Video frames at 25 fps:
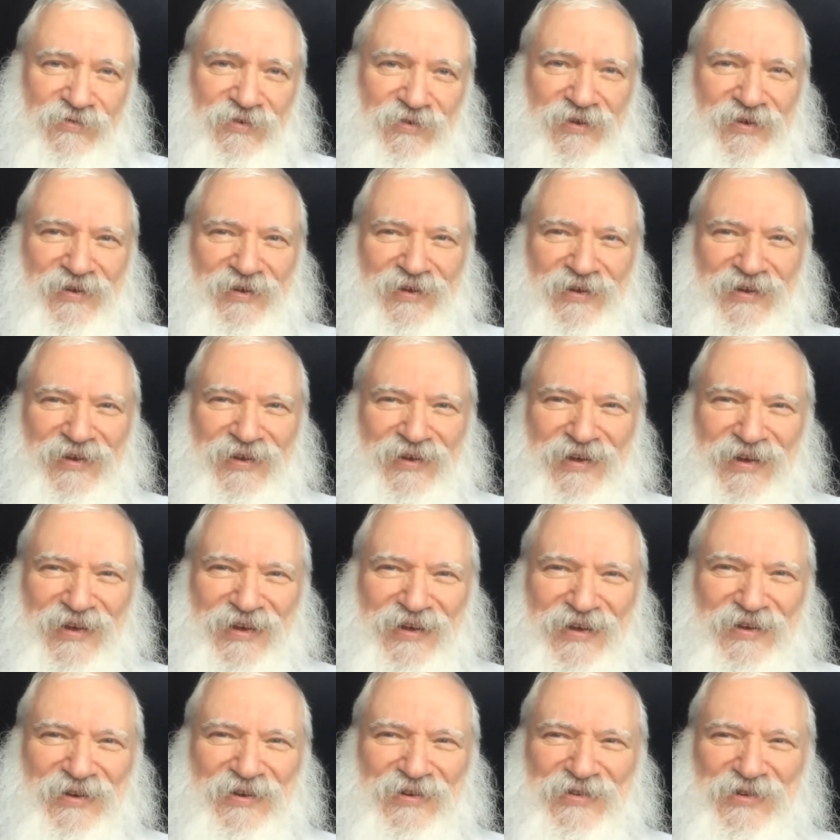
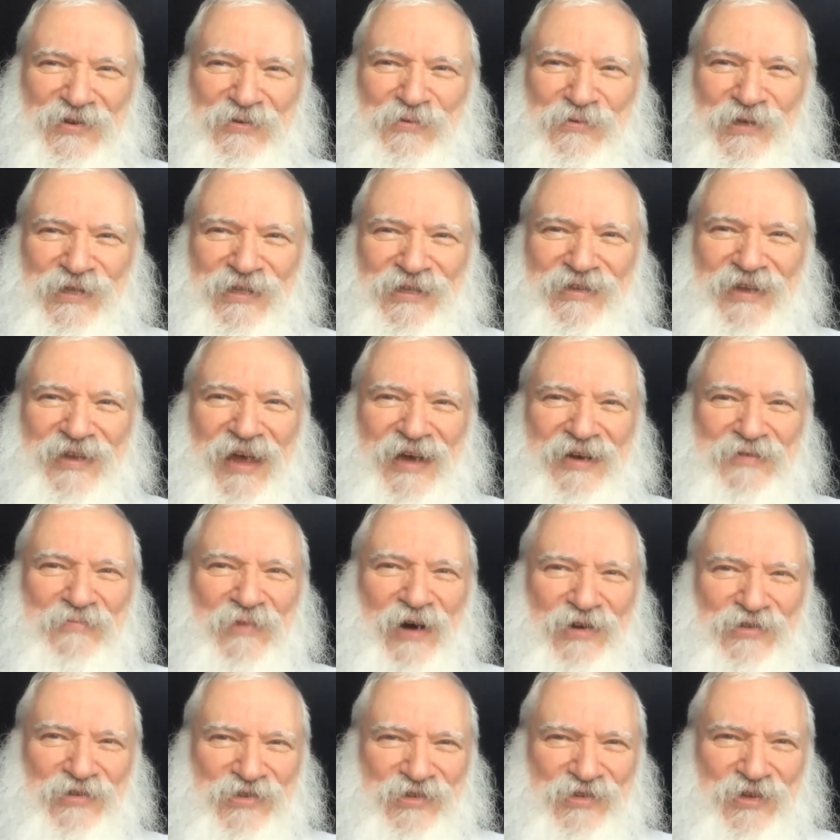Because it wouldn't take
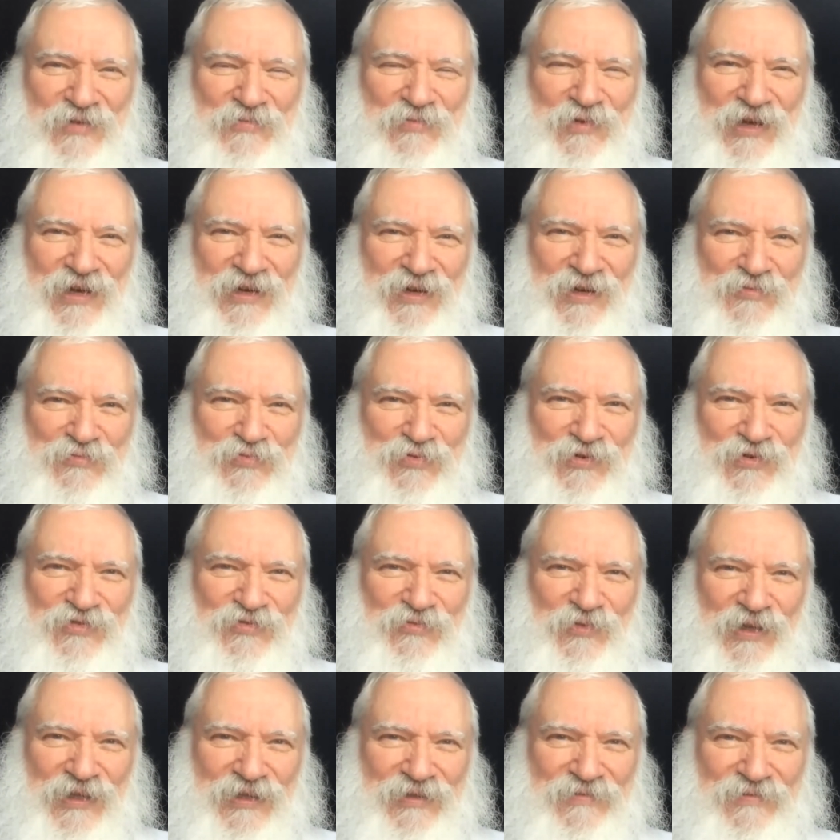much to be an
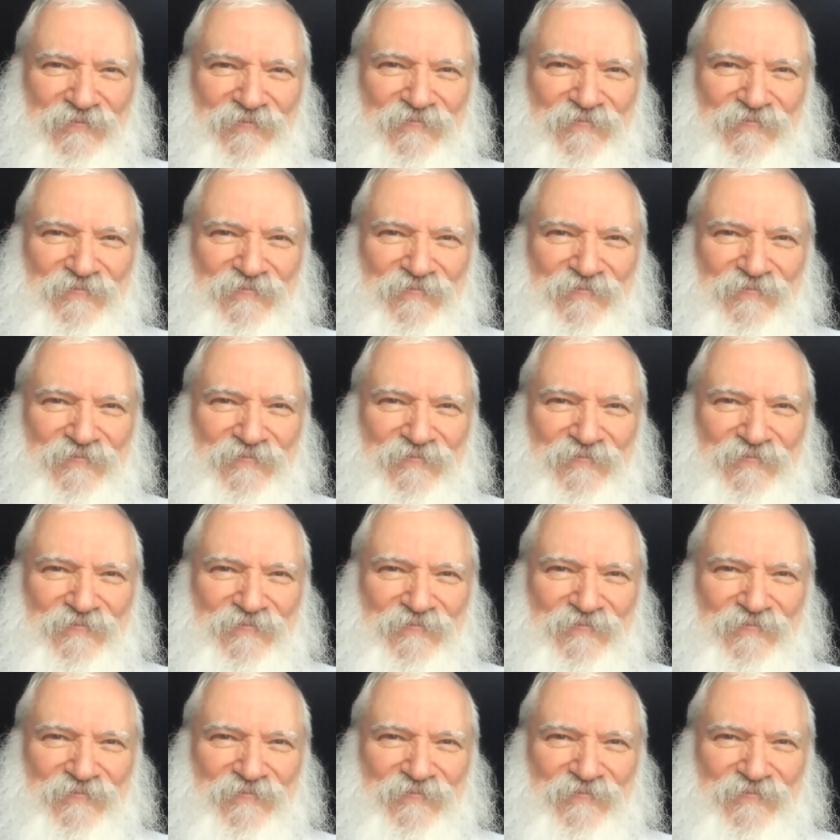improvement.